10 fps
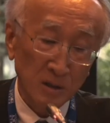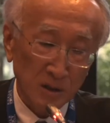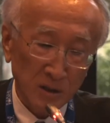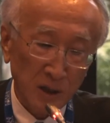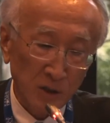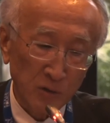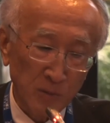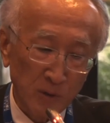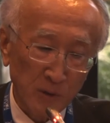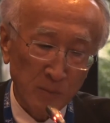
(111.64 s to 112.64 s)
Thank you
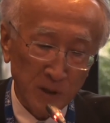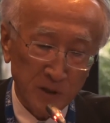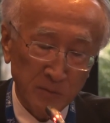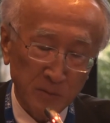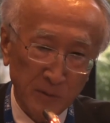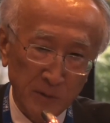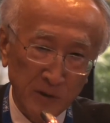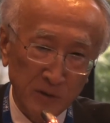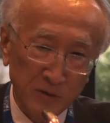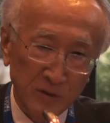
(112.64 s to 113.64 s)
very much for very
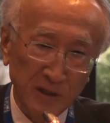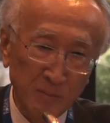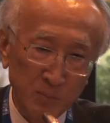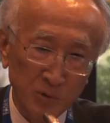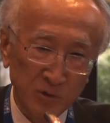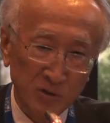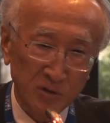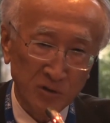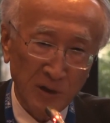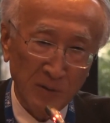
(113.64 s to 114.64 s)
good input
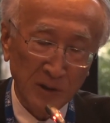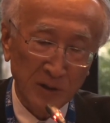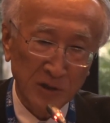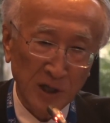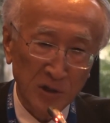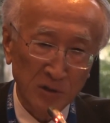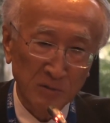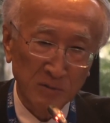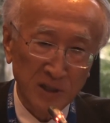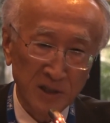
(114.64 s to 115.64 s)
to our
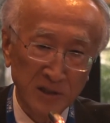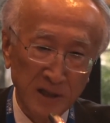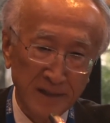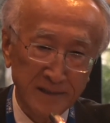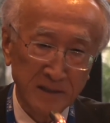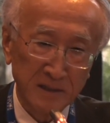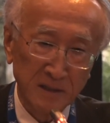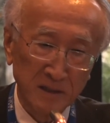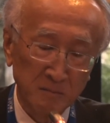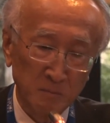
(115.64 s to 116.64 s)
discussion. Just as
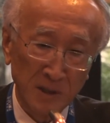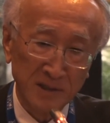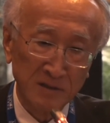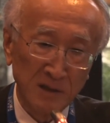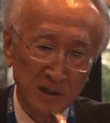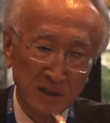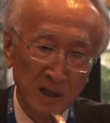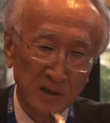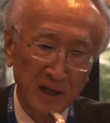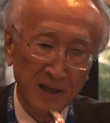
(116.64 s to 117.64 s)

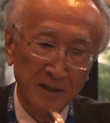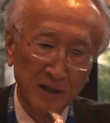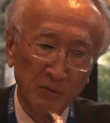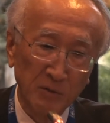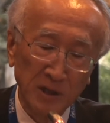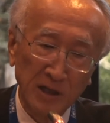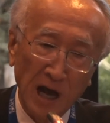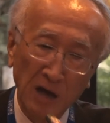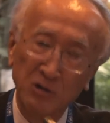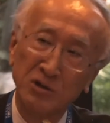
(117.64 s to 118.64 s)
Masuda-san said, we need
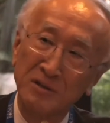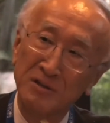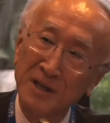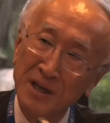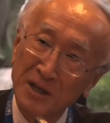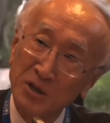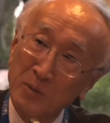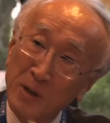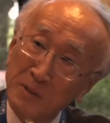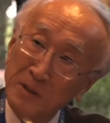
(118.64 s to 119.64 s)
action. So
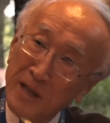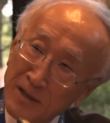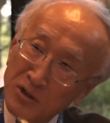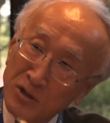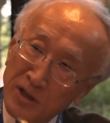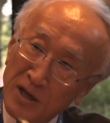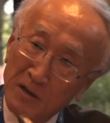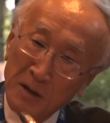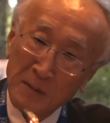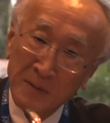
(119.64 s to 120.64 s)
maybe next
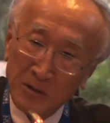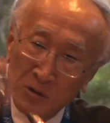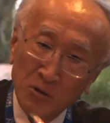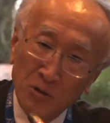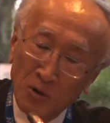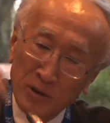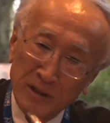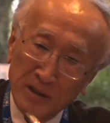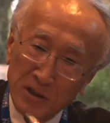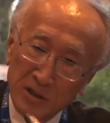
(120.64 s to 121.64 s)
year, I mean, not only
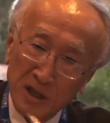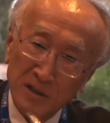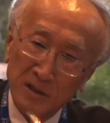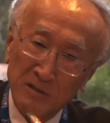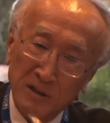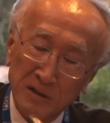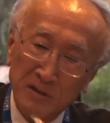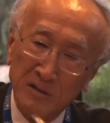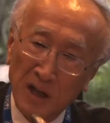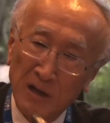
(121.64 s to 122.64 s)
discussing the things like